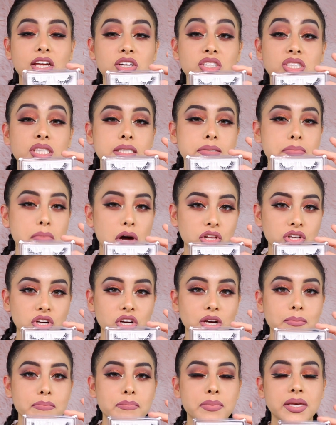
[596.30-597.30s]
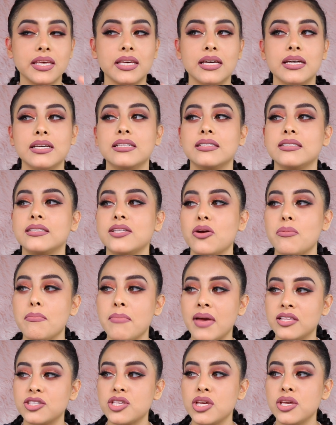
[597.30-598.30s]
they're smaller because they're
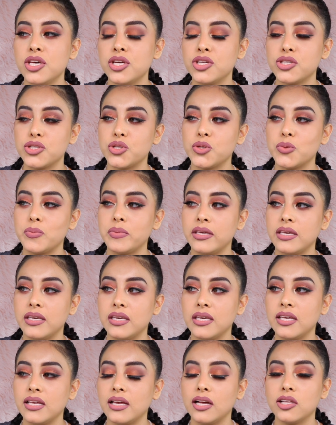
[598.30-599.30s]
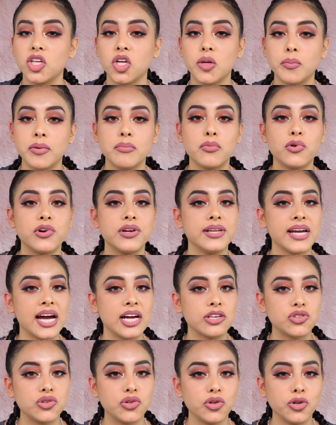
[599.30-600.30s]
meant to be a little bit more
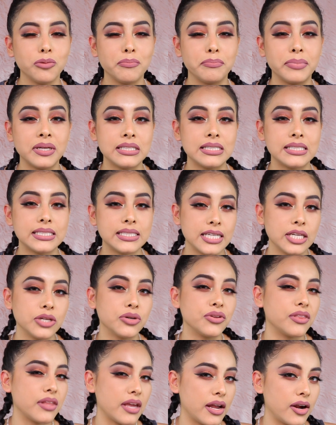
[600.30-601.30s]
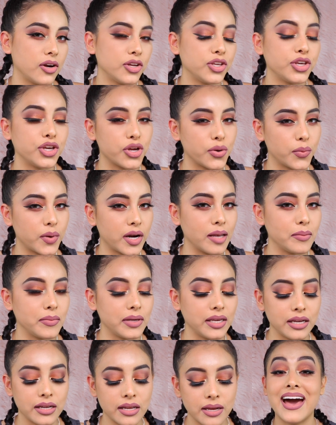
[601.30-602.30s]
natural, but still there, you know what I
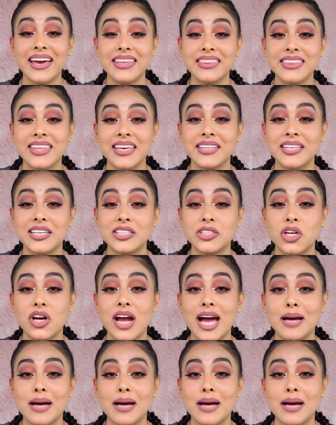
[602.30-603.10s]
mean? I think these are